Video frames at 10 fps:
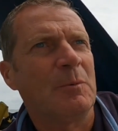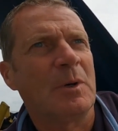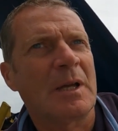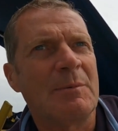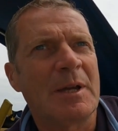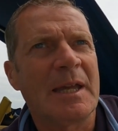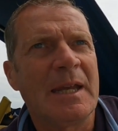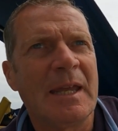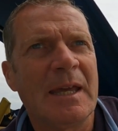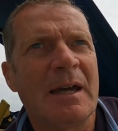We're coming
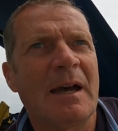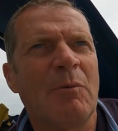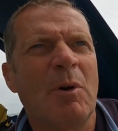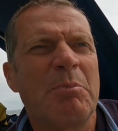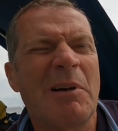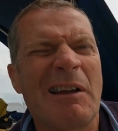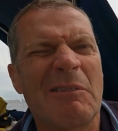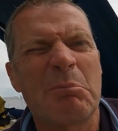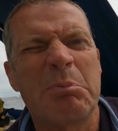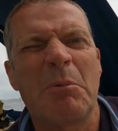in here and we're
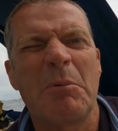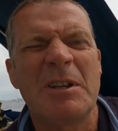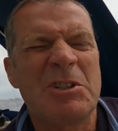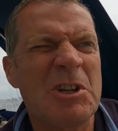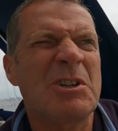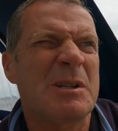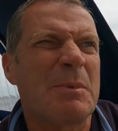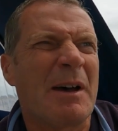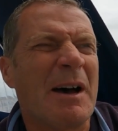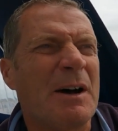probably just
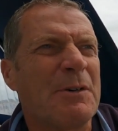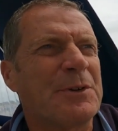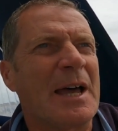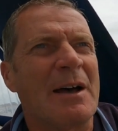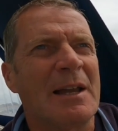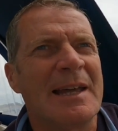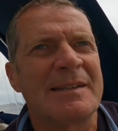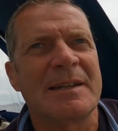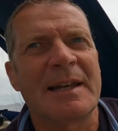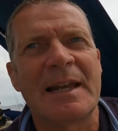about half an hour
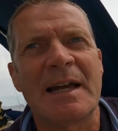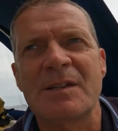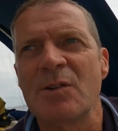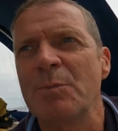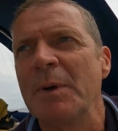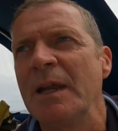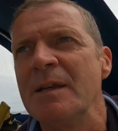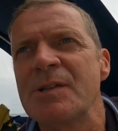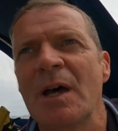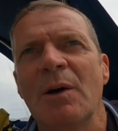later than I'd like to have
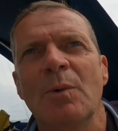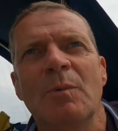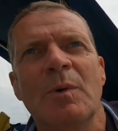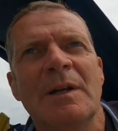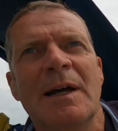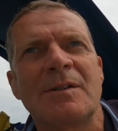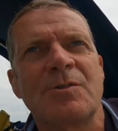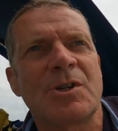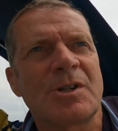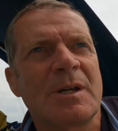been, so we'd like to
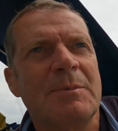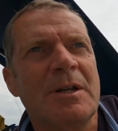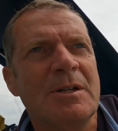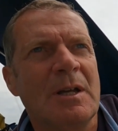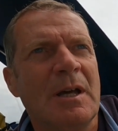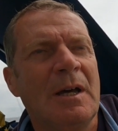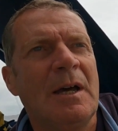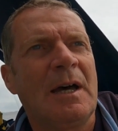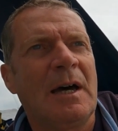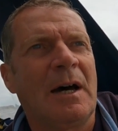have just come in
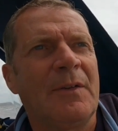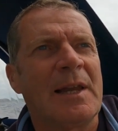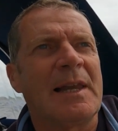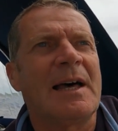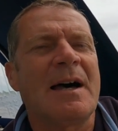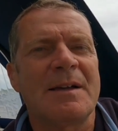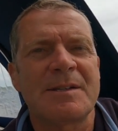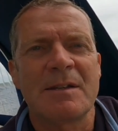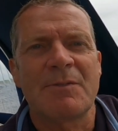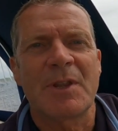on the
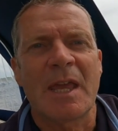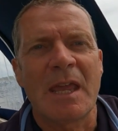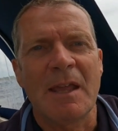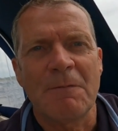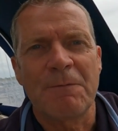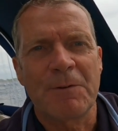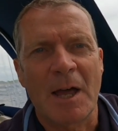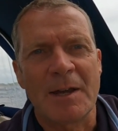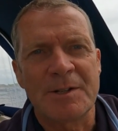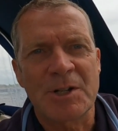last of the
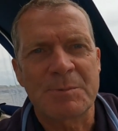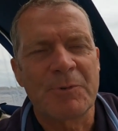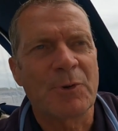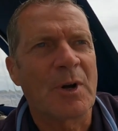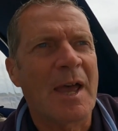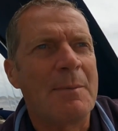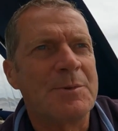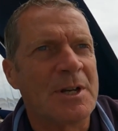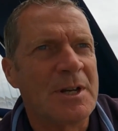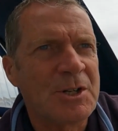flood just before it
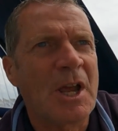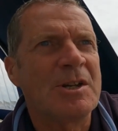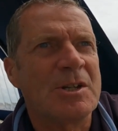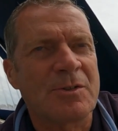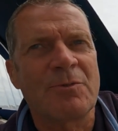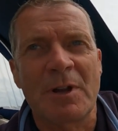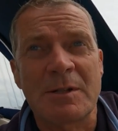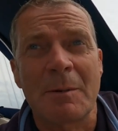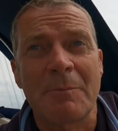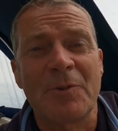ebbs, and it changes from
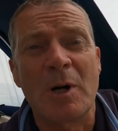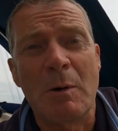flood to ebb